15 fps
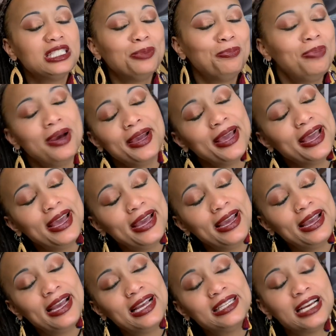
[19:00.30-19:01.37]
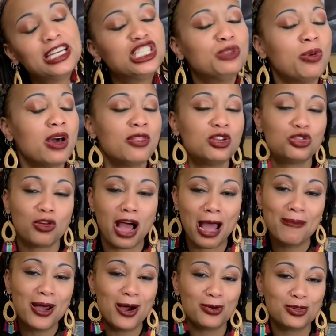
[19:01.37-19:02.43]
Piggies. And she's part of the Tribe
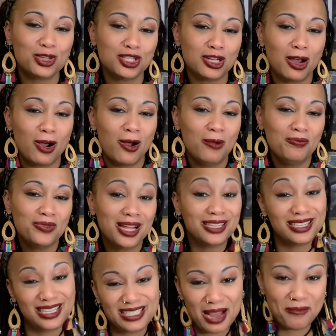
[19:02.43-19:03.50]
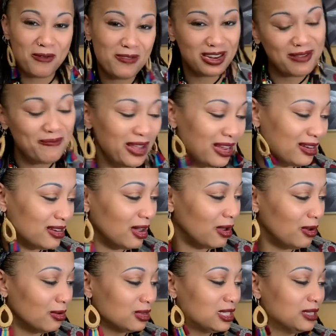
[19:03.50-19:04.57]
Elders, y'all. She's stumping with the big
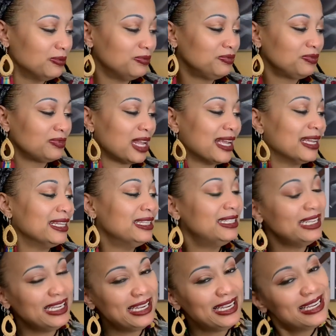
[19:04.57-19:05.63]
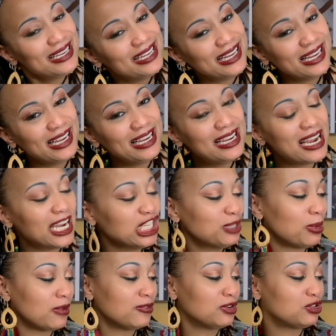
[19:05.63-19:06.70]
dogs. DD. And she's part
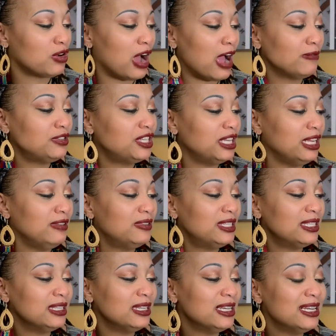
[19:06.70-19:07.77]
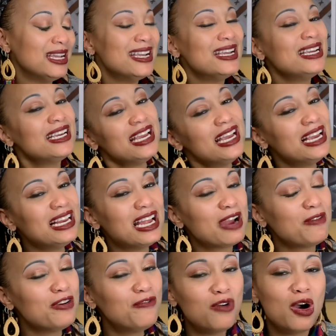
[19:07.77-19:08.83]
of the Tribe Chiefs. King Larry
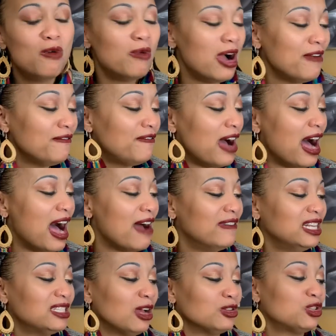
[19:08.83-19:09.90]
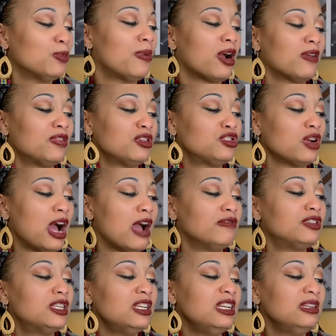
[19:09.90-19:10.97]
415, and he's also part of the Tribe
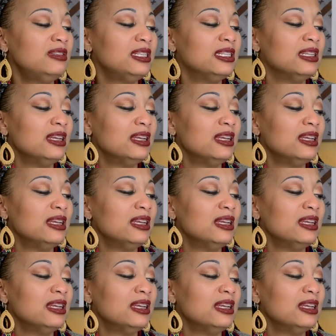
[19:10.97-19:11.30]
Chiefs.